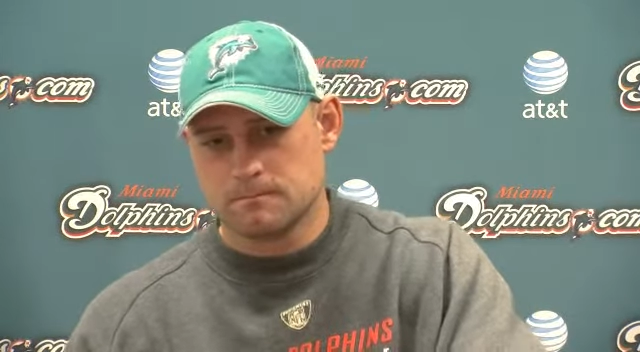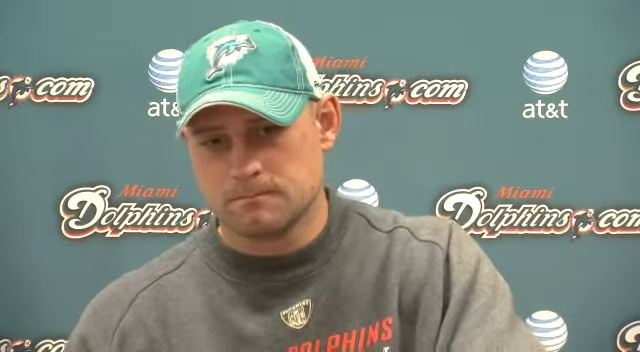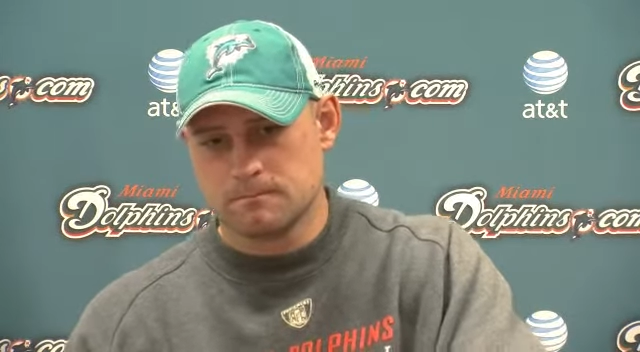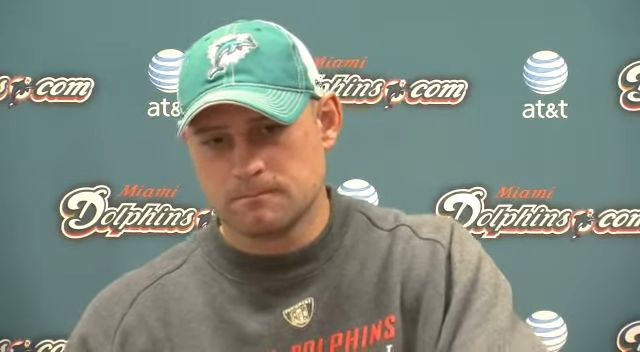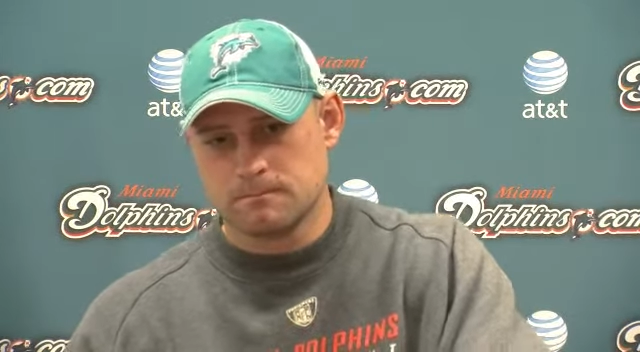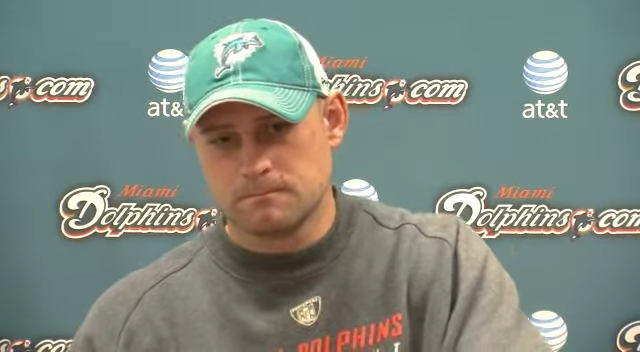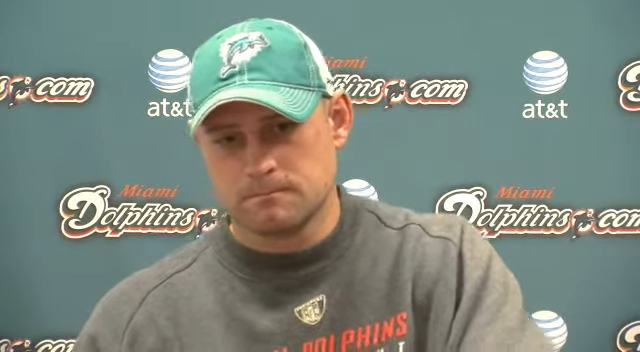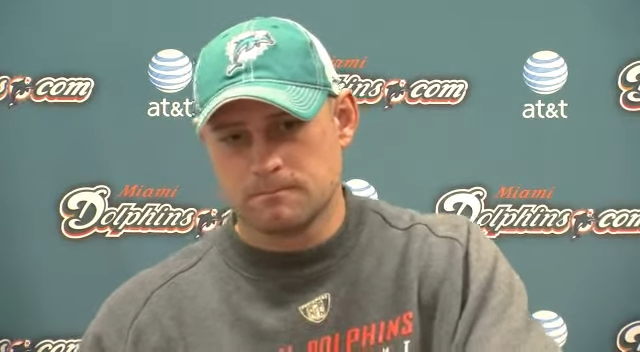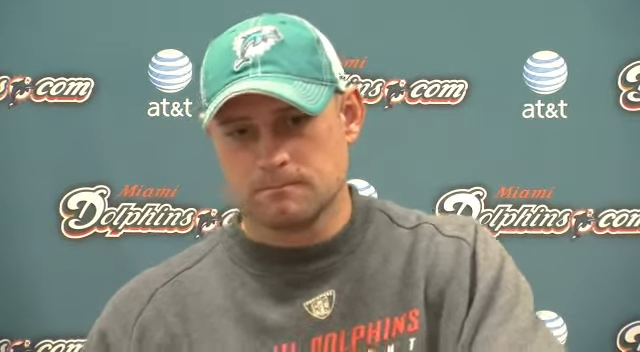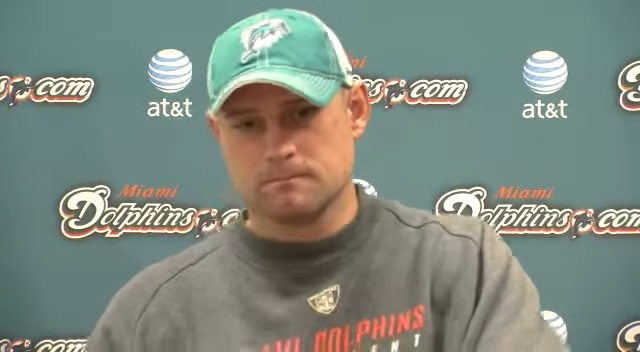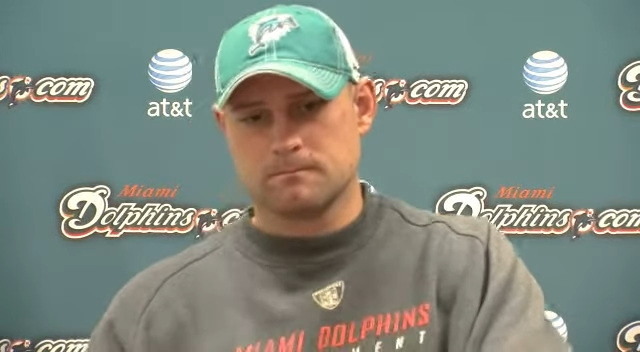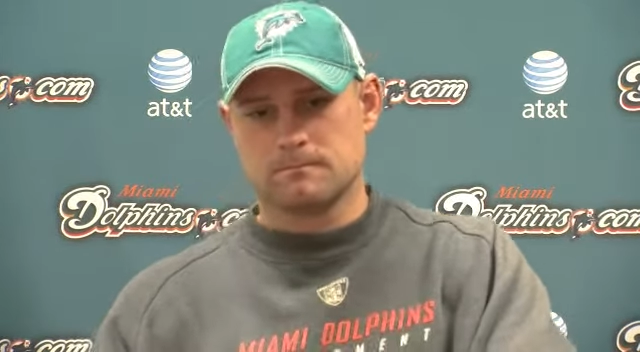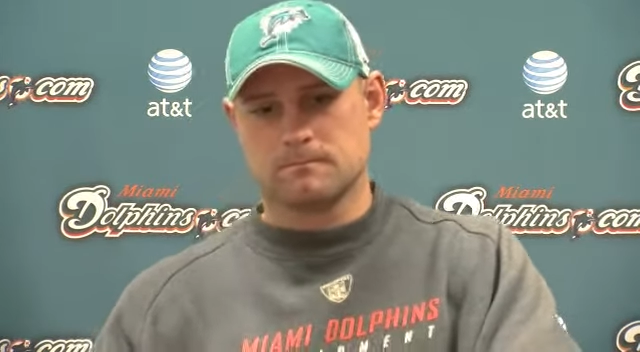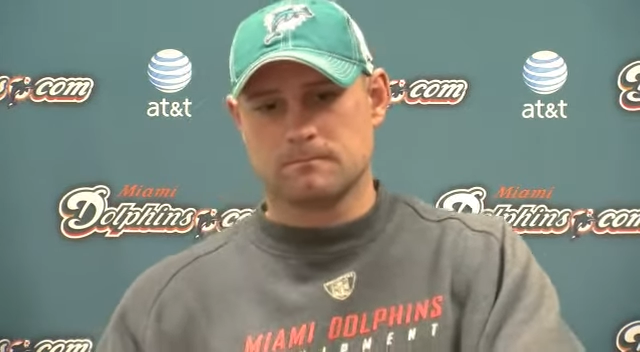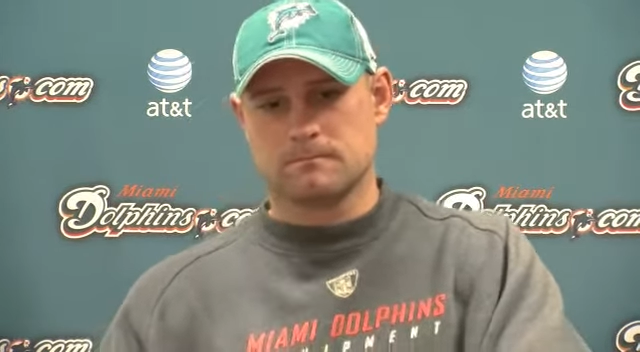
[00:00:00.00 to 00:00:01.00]
running game
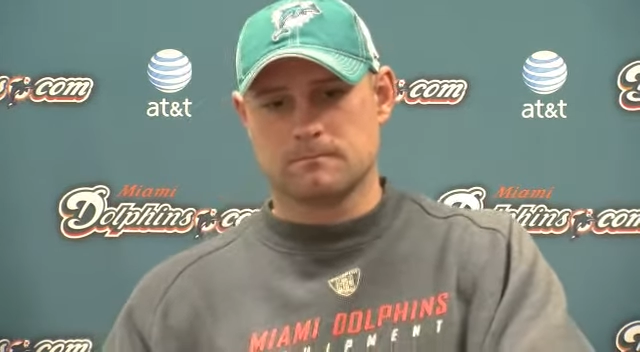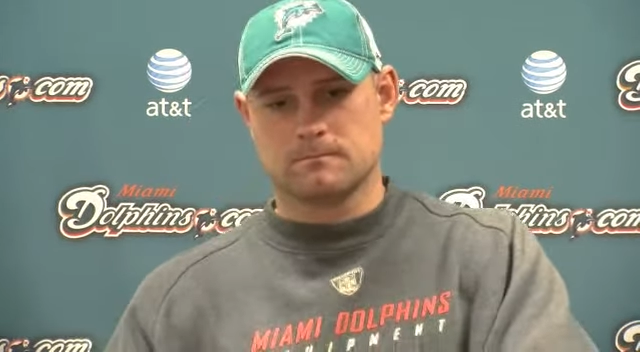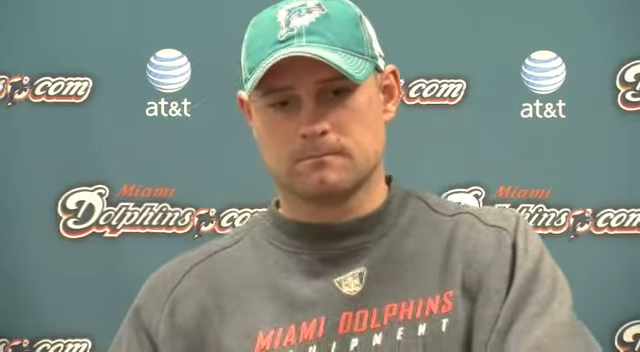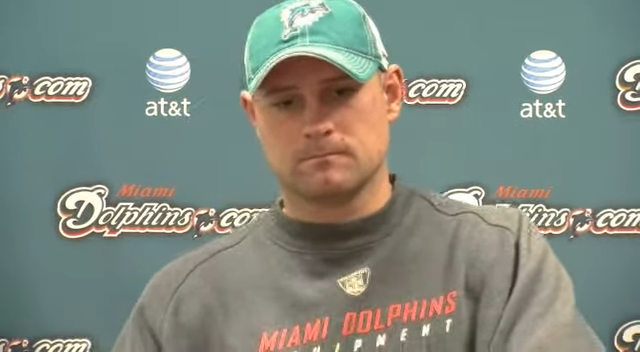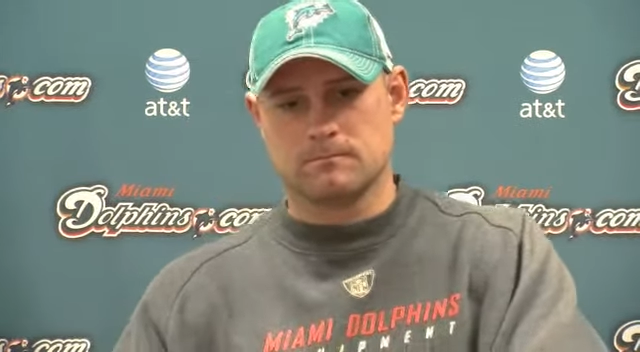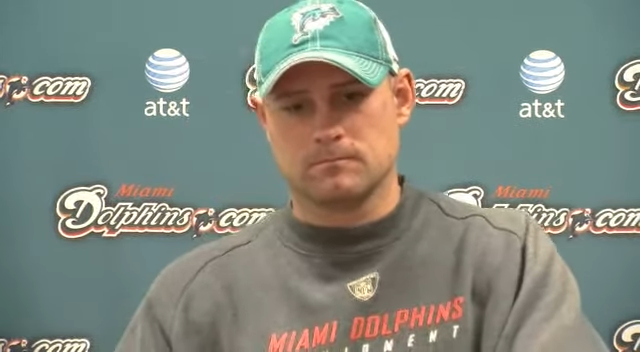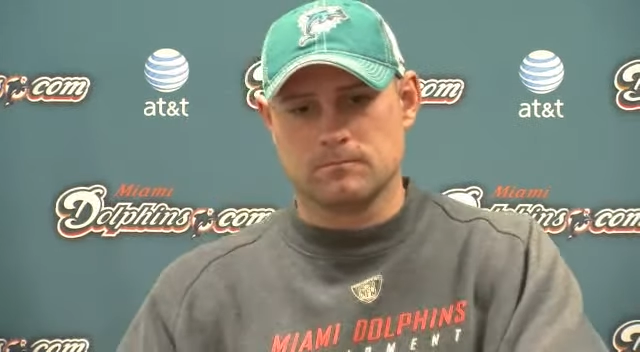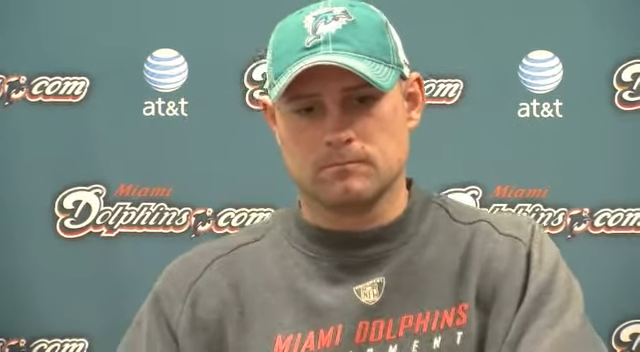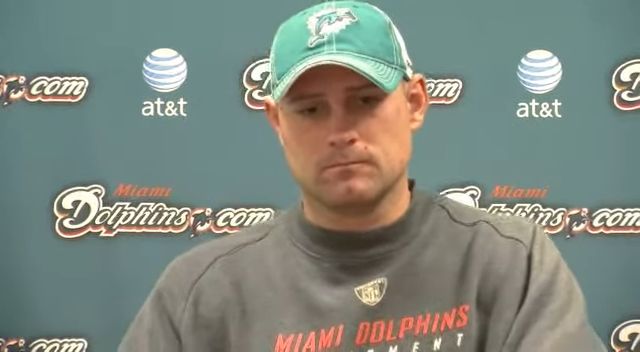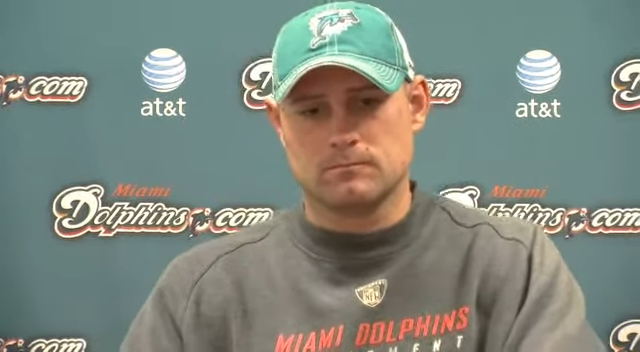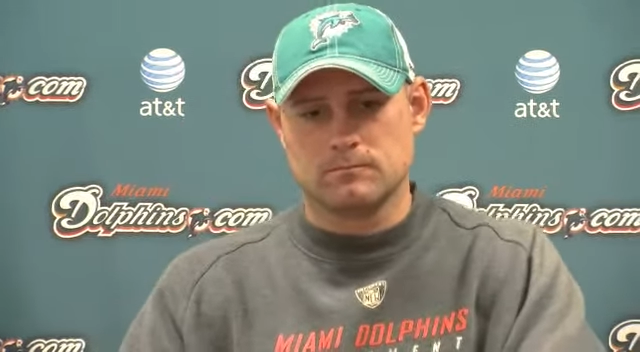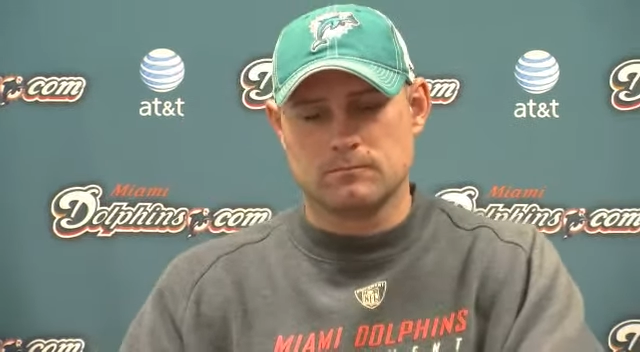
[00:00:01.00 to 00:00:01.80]
give you as a quarterback?